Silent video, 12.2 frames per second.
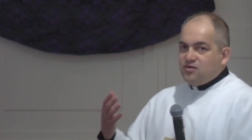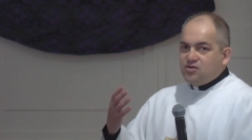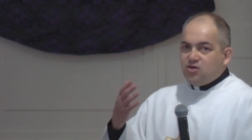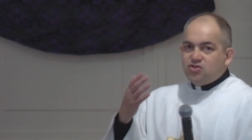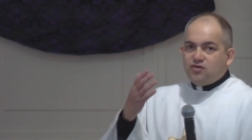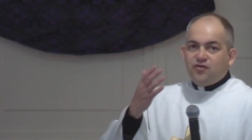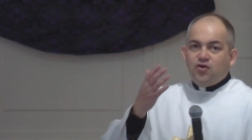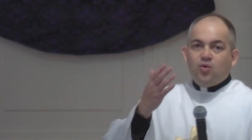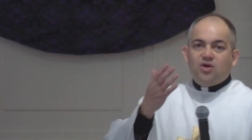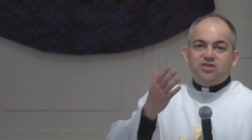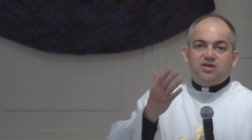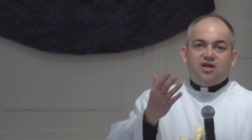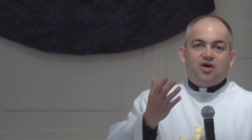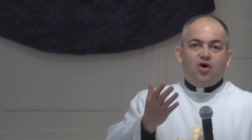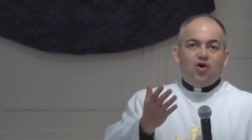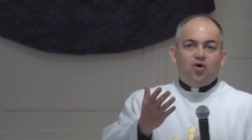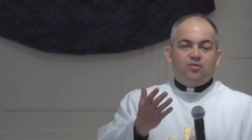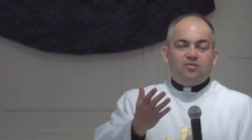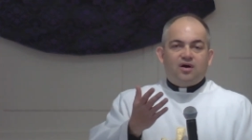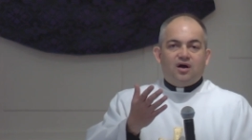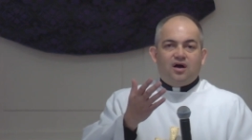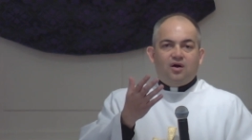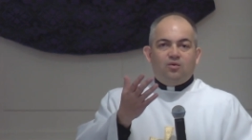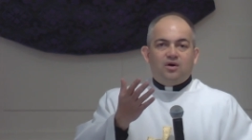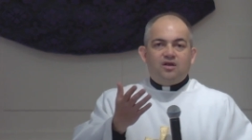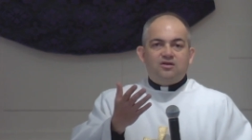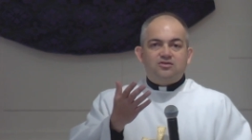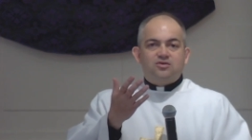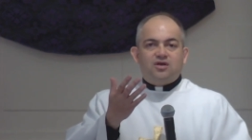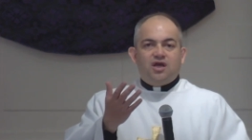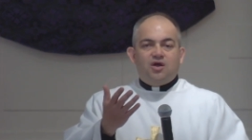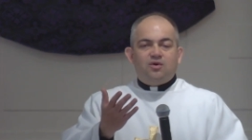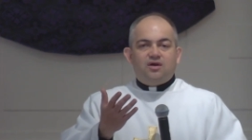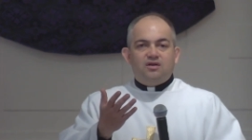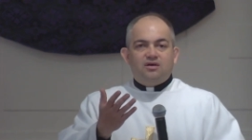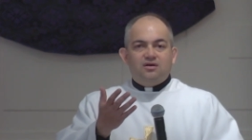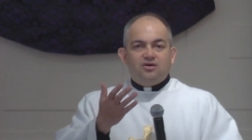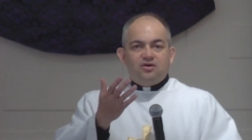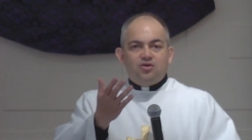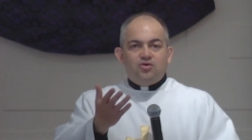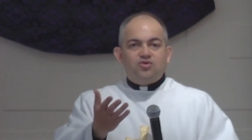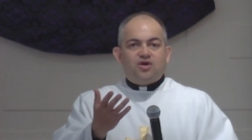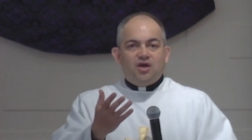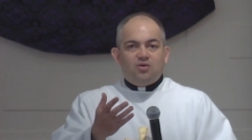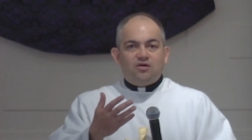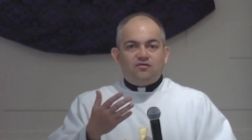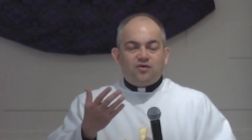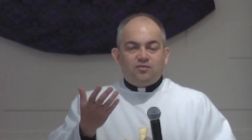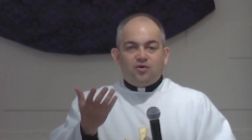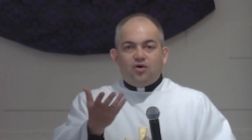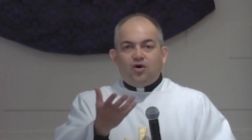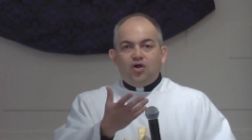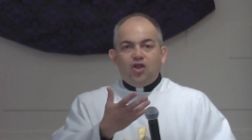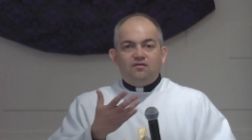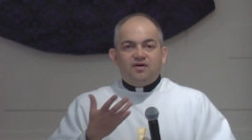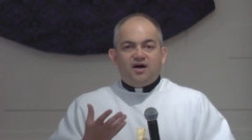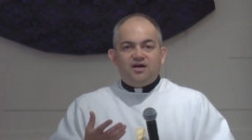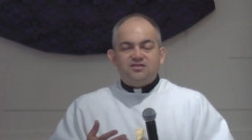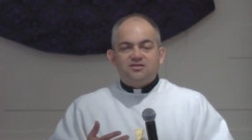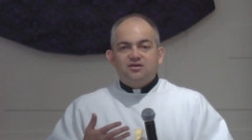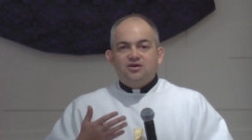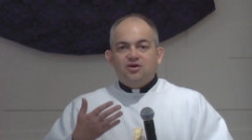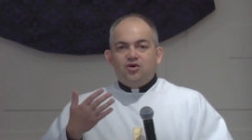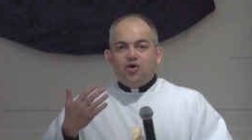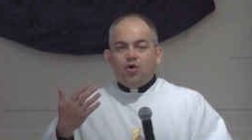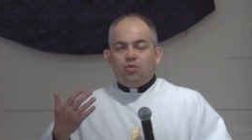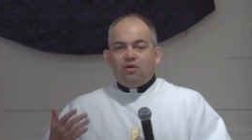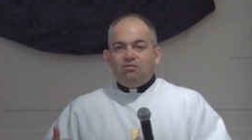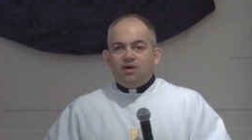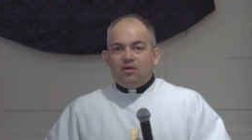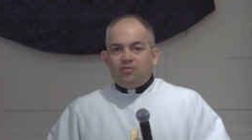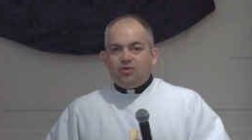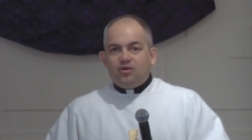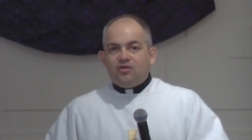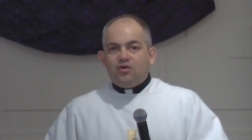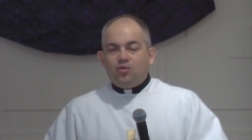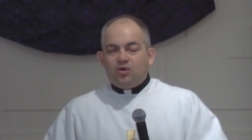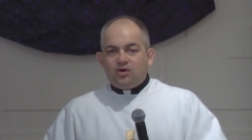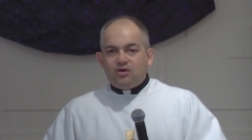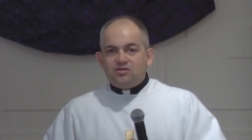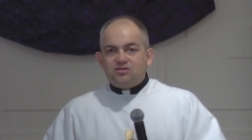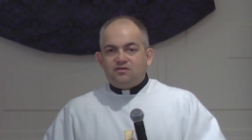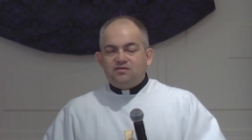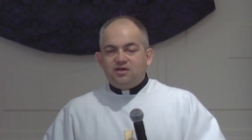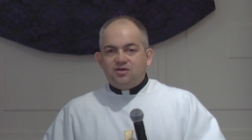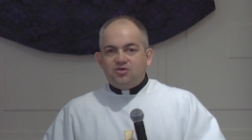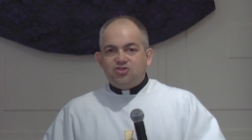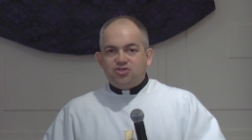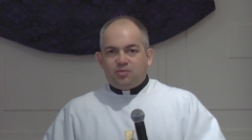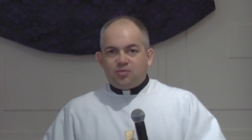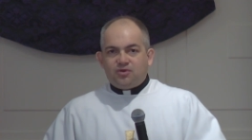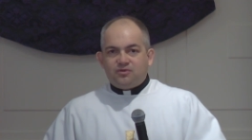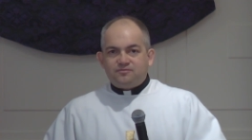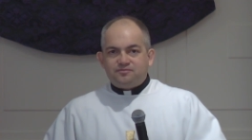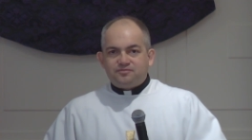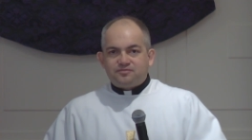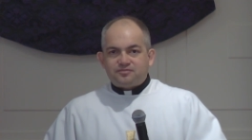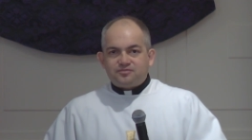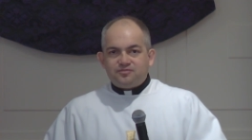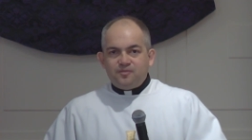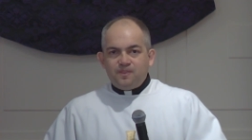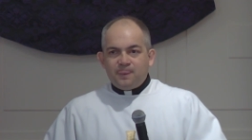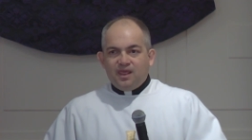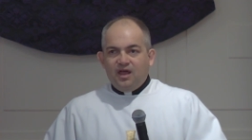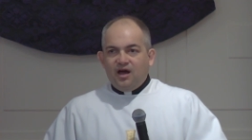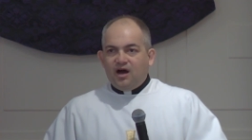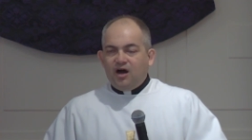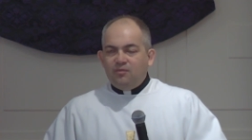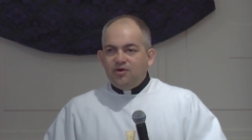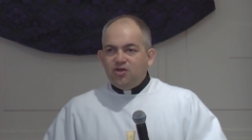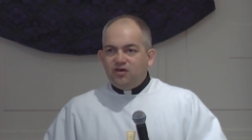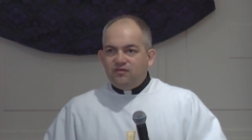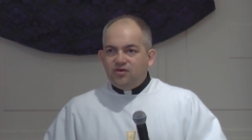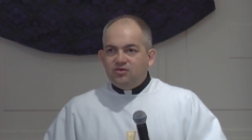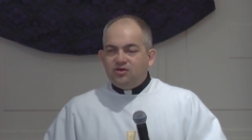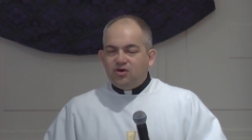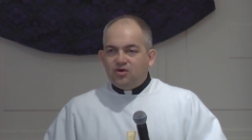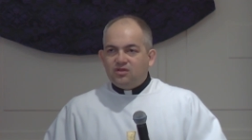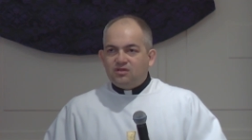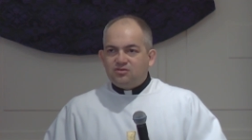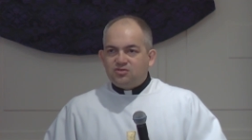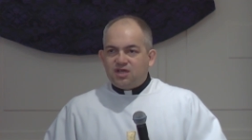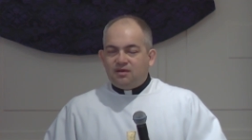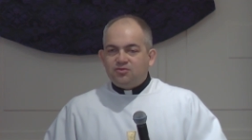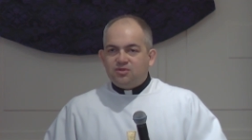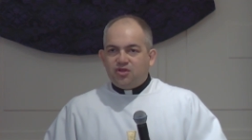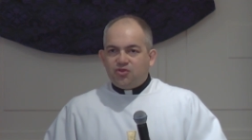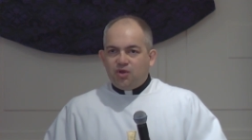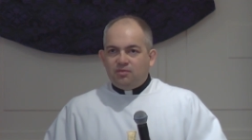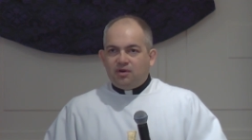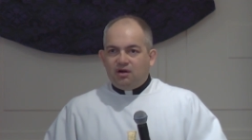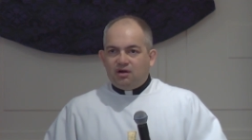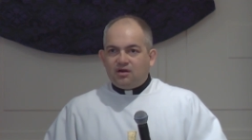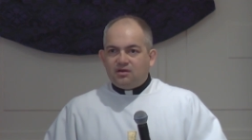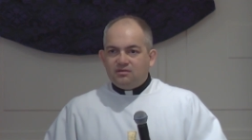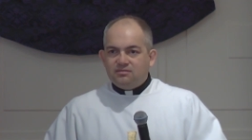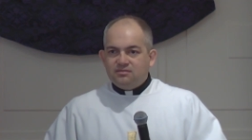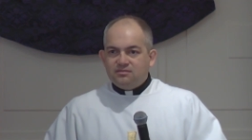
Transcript: For those of you watching at home, I wanted to hear it, you to hear it from all of us who remember the words of the Good Shepherd. How many of you know Psalm 23 by heart?